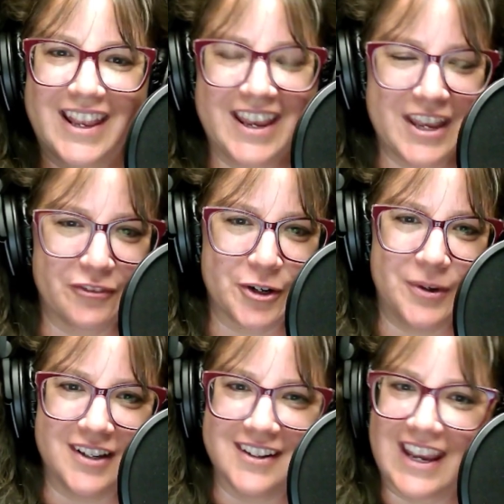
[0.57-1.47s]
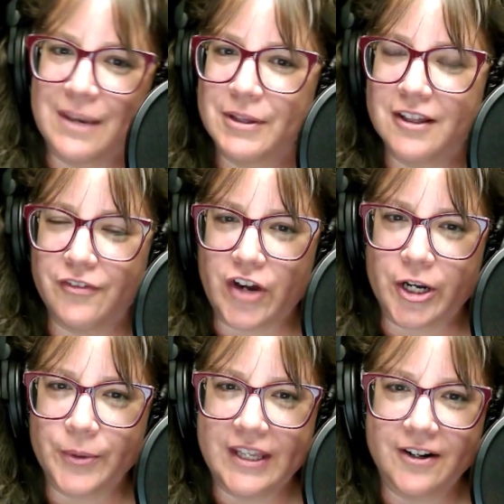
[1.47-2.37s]
Hey everyone, Amy
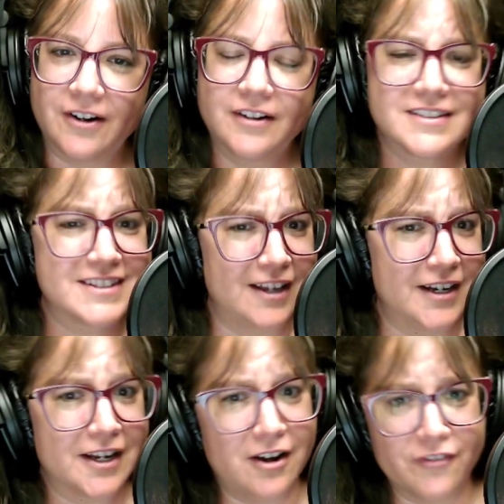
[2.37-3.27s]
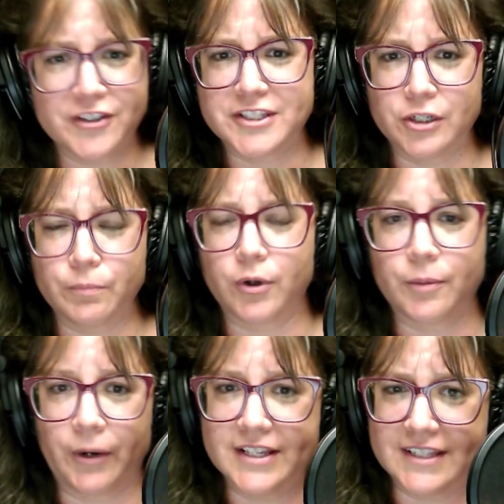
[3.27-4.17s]
Lovato here, signing off as your board
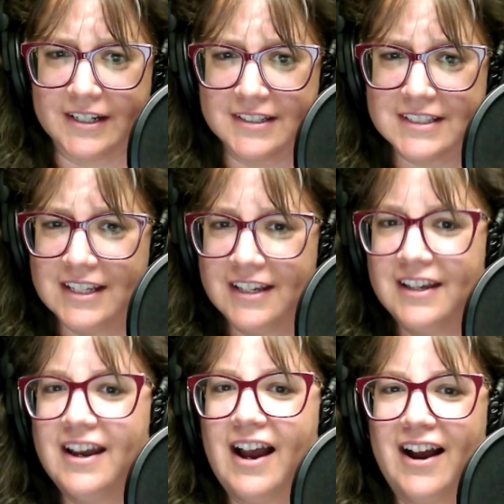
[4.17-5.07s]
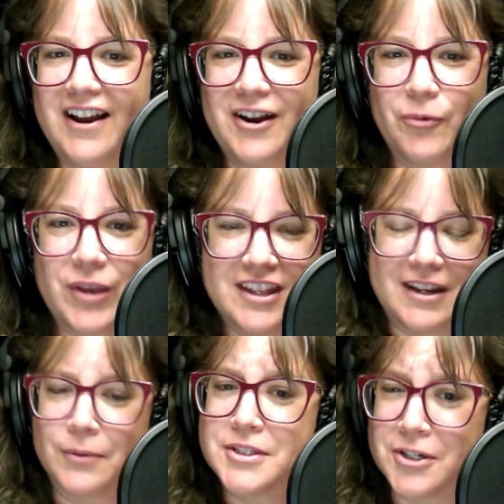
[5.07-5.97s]
president. Uh, we
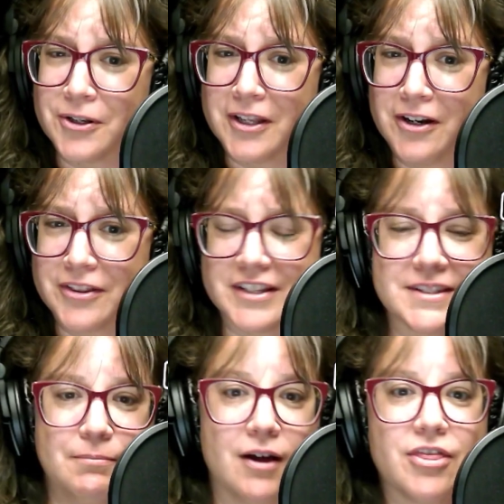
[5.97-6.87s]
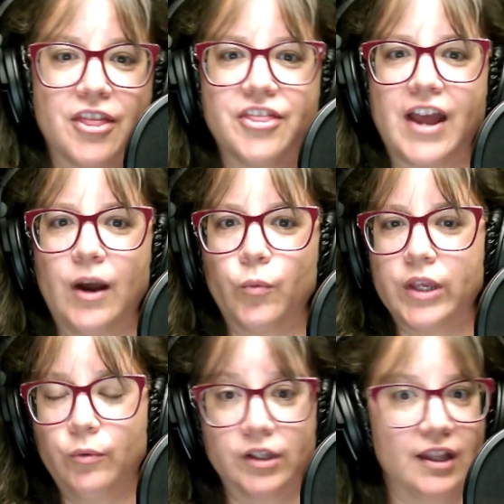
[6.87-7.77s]
announced earlier this month that
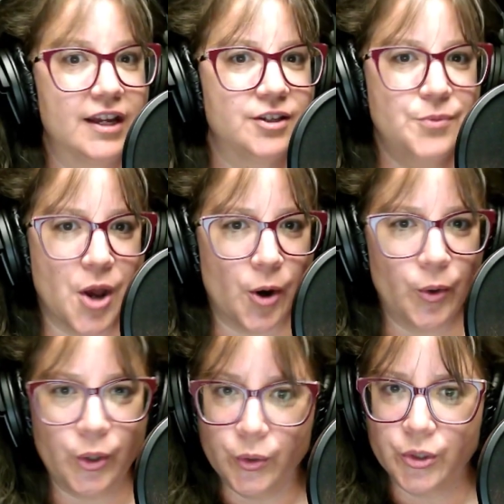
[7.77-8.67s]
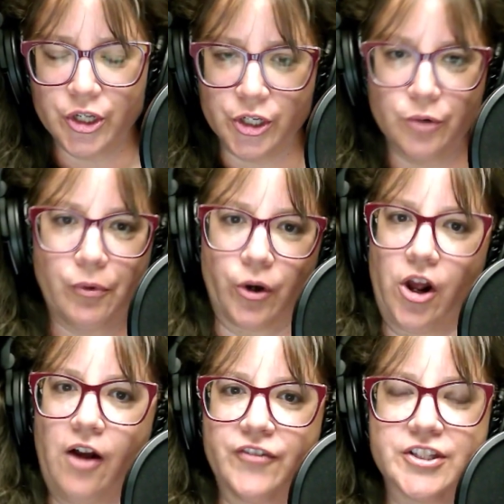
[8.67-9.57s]
we would let you know who the new board
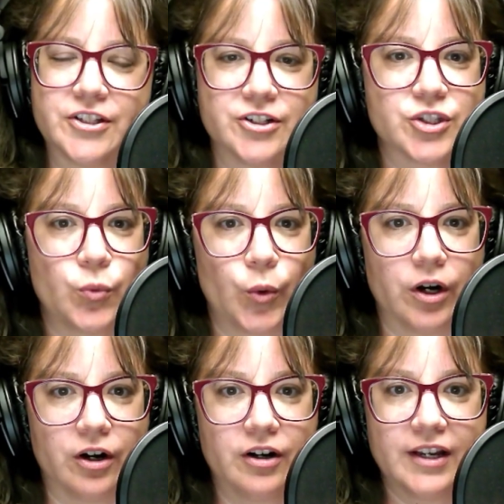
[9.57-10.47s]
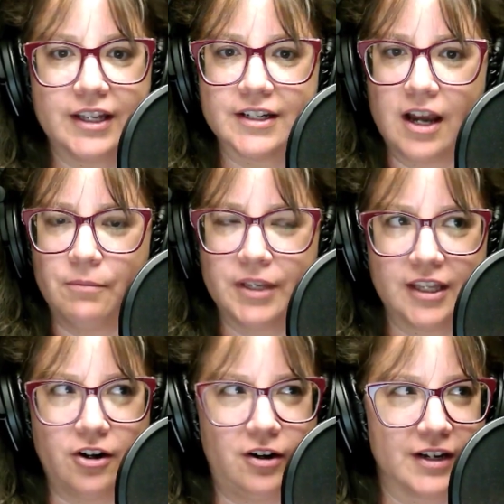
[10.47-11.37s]
officers were incoming
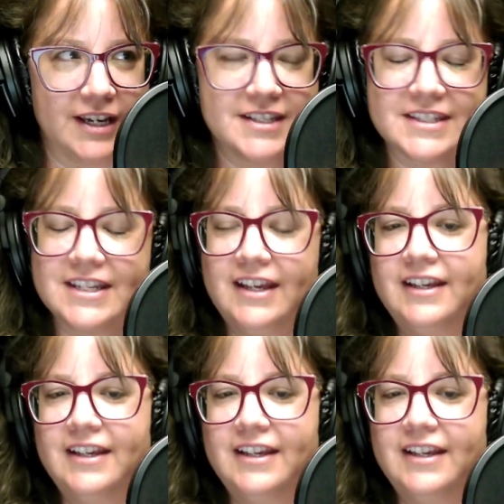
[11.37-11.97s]
in August,